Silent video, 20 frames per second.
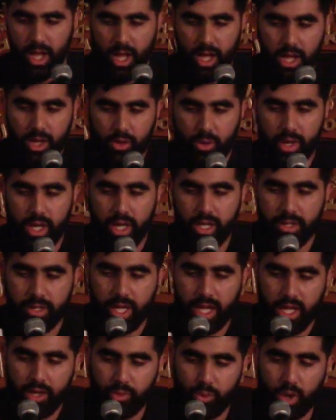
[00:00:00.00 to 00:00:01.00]
When
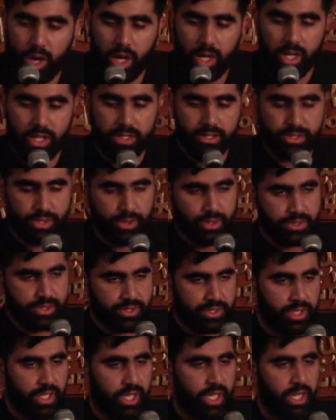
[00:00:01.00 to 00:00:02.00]
I want to
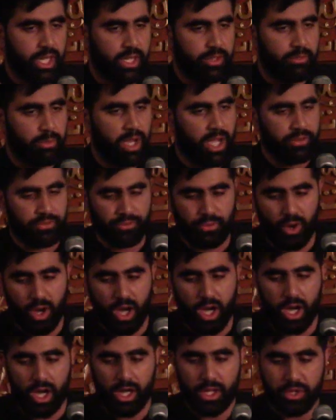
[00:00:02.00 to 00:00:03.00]
see my
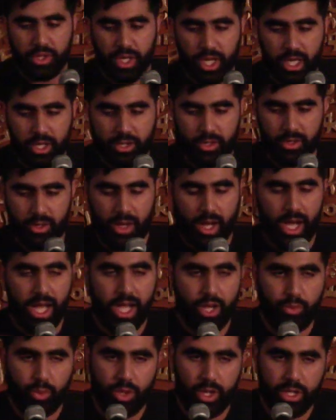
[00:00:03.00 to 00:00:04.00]
father, I
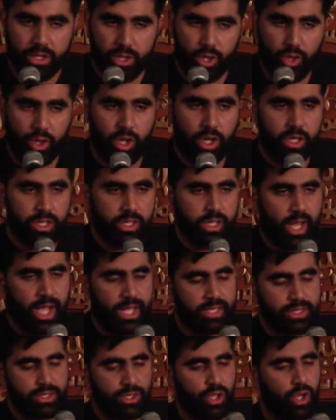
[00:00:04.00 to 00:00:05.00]
would look
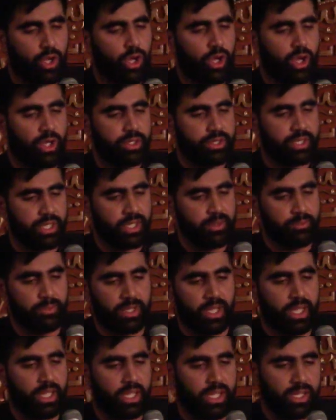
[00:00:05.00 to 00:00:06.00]
at your
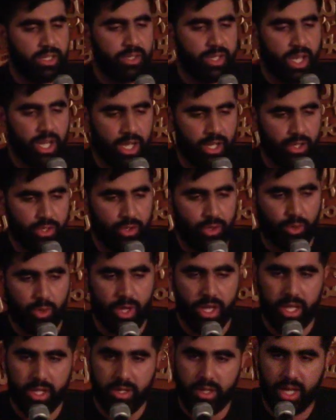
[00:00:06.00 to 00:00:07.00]
demeanor.
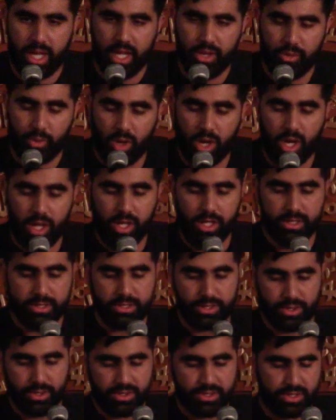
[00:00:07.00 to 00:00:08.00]
When I want
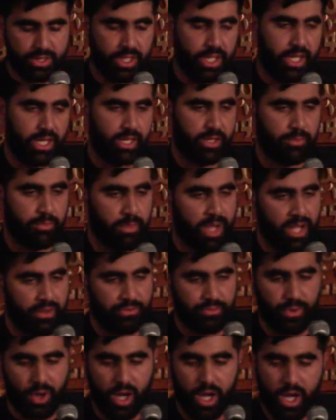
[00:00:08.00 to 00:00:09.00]
to see my
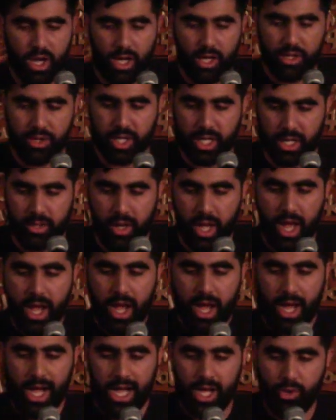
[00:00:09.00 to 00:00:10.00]
father,
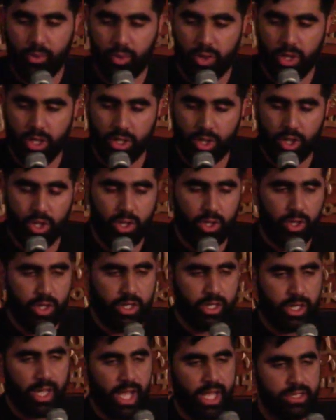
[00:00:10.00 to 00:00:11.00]
I will
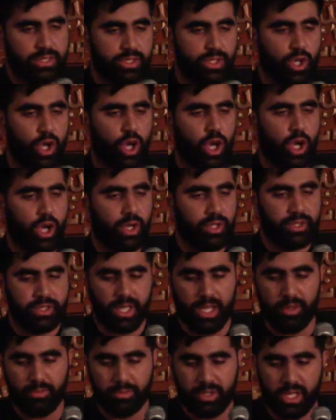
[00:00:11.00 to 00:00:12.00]
look at your
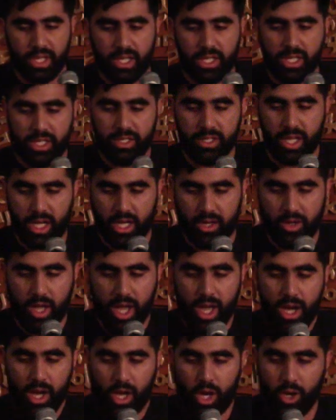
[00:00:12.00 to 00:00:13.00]
demeanor.
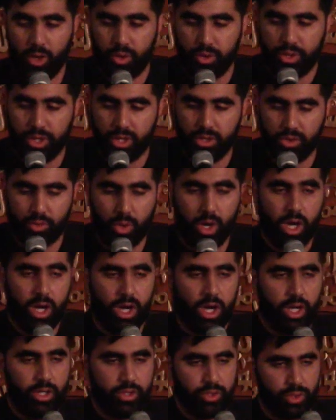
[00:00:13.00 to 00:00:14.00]
Oh, the
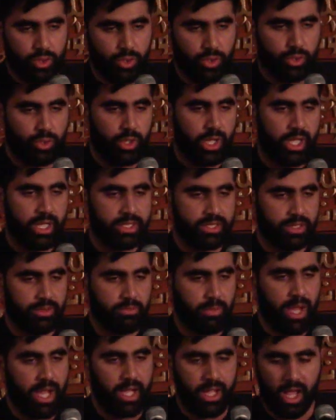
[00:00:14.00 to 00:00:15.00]
one who is
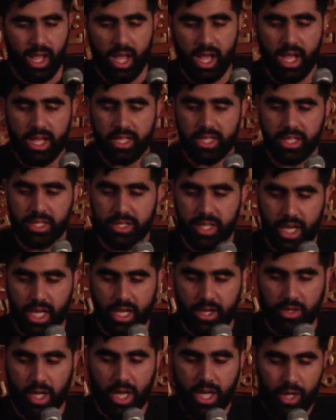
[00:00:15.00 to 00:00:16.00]
my
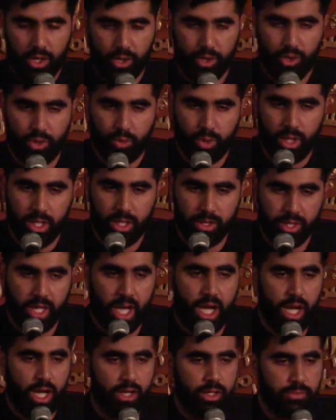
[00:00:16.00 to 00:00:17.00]
Haydar, who will
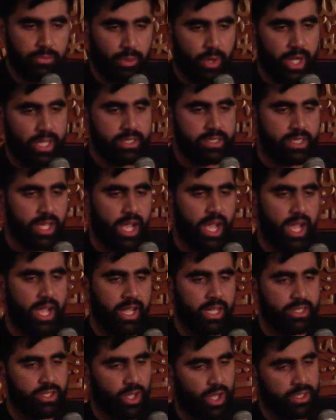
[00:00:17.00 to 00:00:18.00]
now
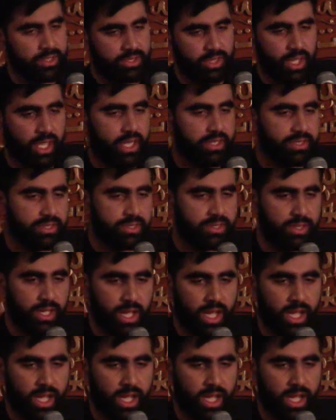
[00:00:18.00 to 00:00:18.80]
protect our sister.